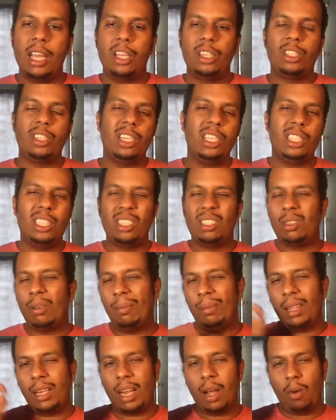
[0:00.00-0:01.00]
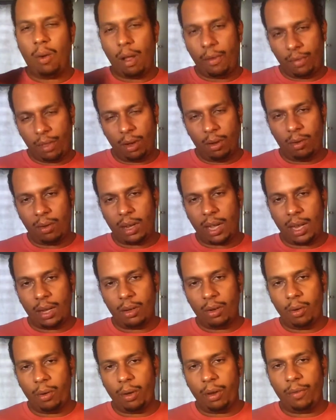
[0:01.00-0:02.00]
So this is something that we have to look at
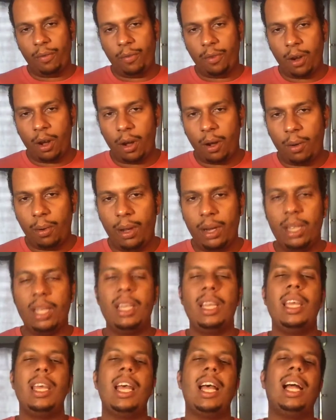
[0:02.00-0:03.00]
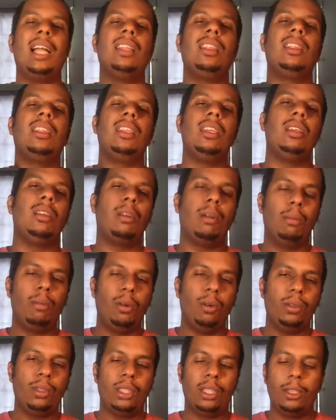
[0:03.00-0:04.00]
going forward and think about.
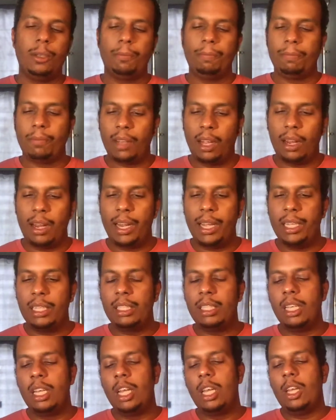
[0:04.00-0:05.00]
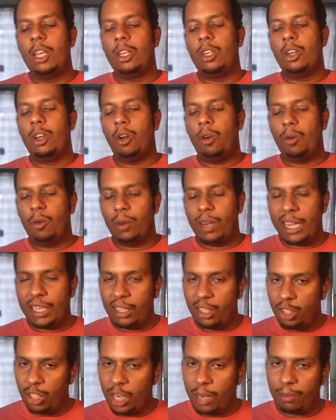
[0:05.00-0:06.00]
All right. Now, that
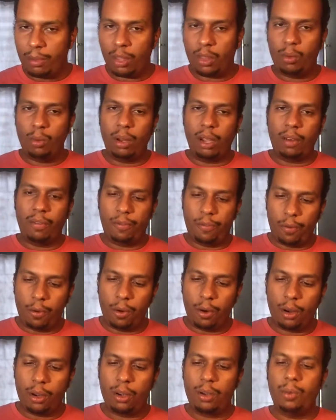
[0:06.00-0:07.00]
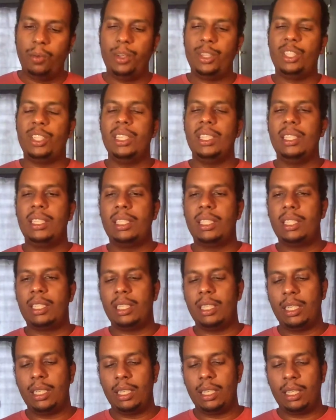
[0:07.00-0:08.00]
is chapter 3 and 4, which
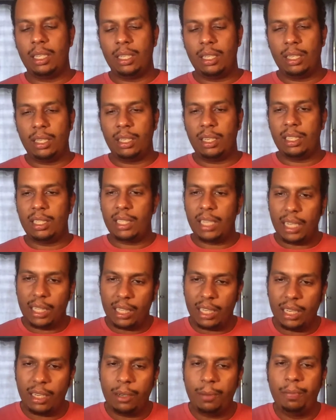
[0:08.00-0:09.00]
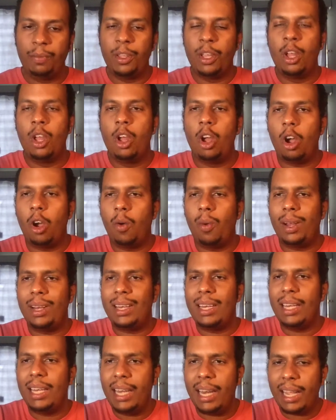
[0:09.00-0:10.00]
is the setting. Our
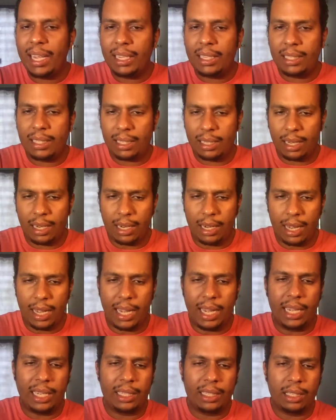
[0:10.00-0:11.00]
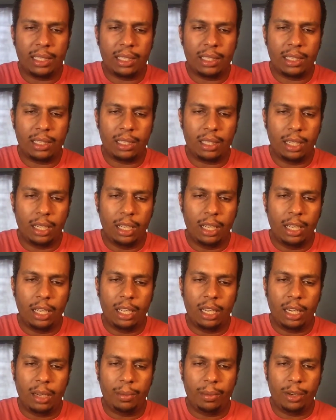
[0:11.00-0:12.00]
next class,
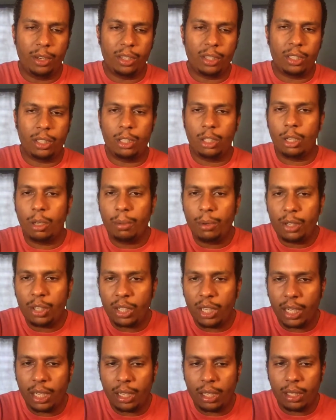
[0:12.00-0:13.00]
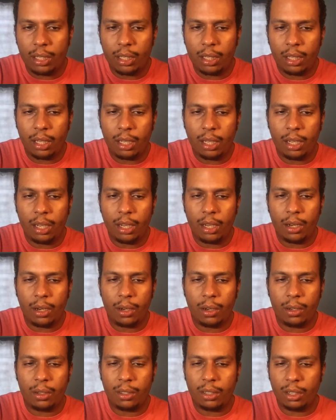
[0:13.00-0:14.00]
let me just double check it
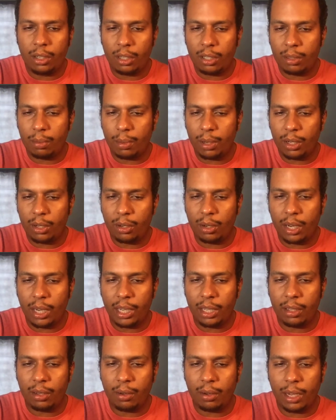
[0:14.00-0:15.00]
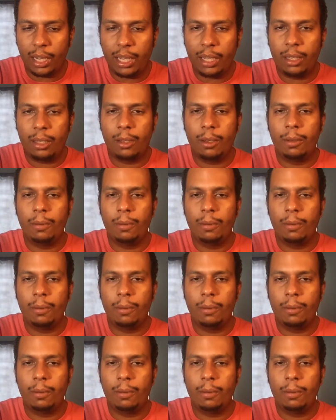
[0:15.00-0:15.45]
here to just make sure I get it right.